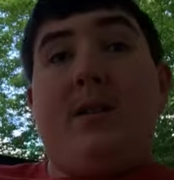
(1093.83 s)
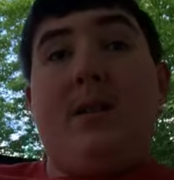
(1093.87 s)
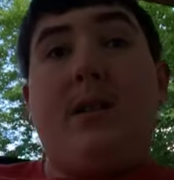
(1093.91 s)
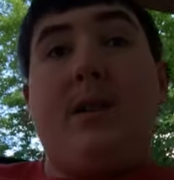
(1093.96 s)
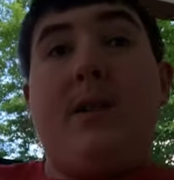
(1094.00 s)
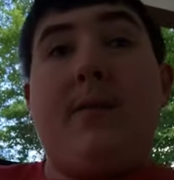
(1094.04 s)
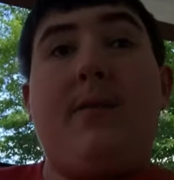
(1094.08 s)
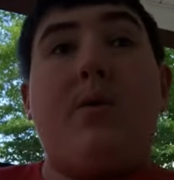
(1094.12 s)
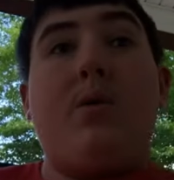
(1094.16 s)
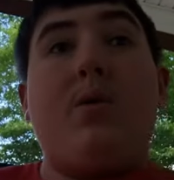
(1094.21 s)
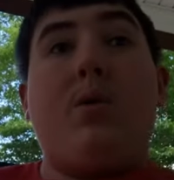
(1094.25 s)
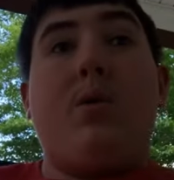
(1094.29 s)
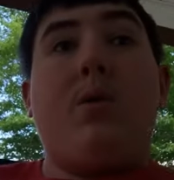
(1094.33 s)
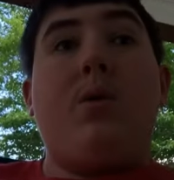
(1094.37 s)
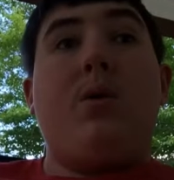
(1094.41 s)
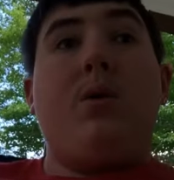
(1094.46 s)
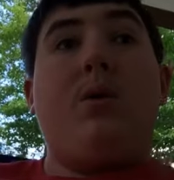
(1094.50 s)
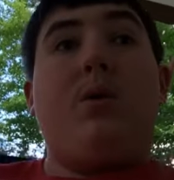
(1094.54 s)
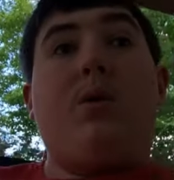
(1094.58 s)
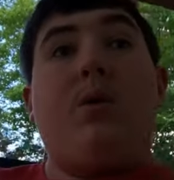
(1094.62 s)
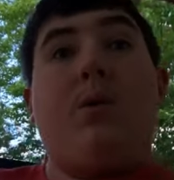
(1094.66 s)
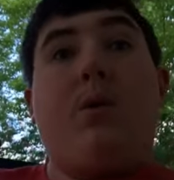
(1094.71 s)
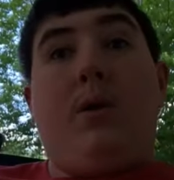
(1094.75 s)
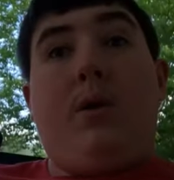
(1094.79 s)

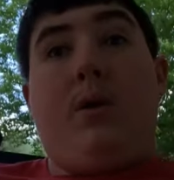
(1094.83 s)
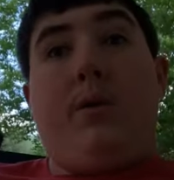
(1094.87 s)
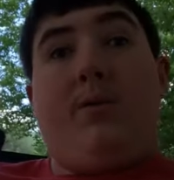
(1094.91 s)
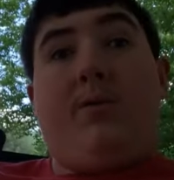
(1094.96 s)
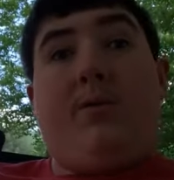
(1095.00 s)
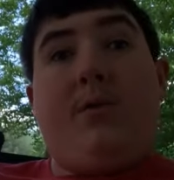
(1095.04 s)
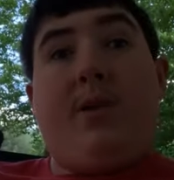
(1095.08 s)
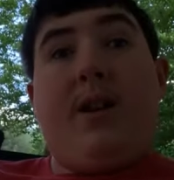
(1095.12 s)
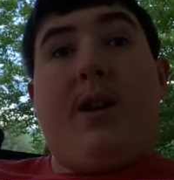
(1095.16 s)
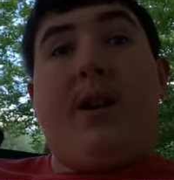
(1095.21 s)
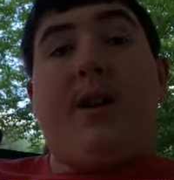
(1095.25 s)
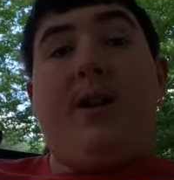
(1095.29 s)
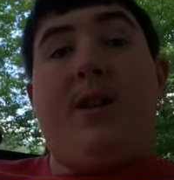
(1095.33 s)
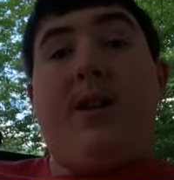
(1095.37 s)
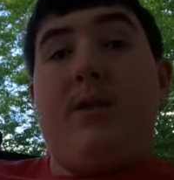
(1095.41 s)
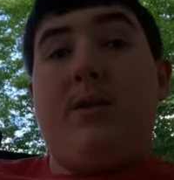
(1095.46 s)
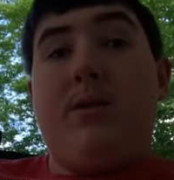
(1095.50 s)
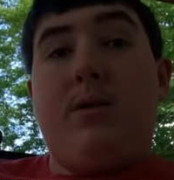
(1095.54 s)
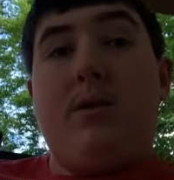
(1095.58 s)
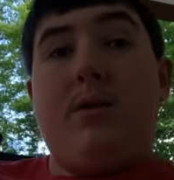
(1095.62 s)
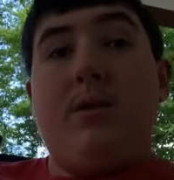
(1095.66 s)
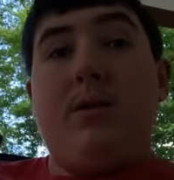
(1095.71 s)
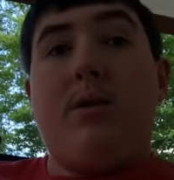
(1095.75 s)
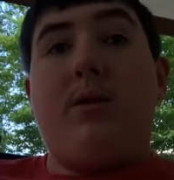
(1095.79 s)

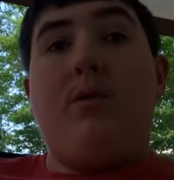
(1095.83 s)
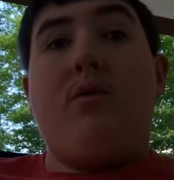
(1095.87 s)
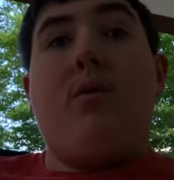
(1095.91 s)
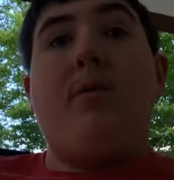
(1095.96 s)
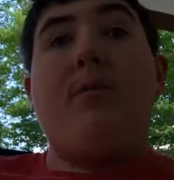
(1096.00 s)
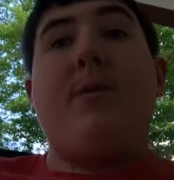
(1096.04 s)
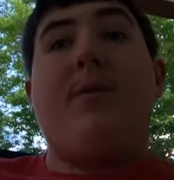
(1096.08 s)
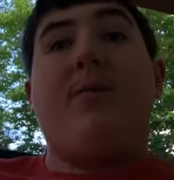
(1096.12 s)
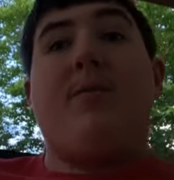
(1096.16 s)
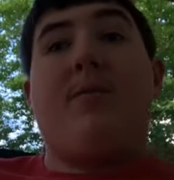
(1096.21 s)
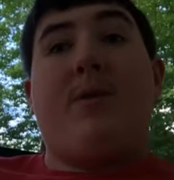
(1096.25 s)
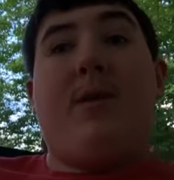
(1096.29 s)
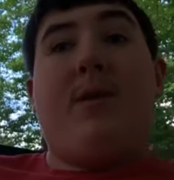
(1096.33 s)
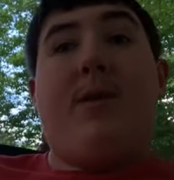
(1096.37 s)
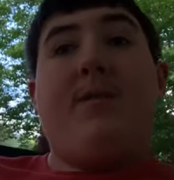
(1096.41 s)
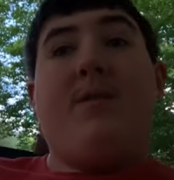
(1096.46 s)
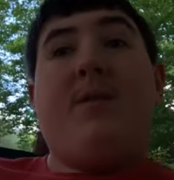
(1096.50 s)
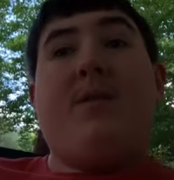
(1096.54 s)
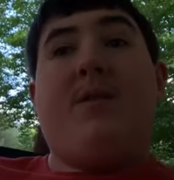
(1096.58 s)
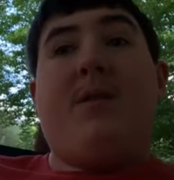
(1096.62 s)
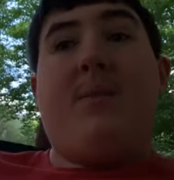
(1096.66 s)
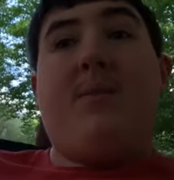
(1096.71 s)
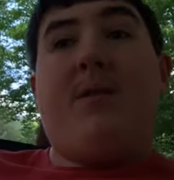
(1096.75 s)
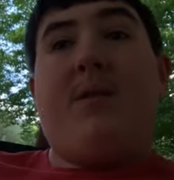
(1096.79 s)
you won't be forgiven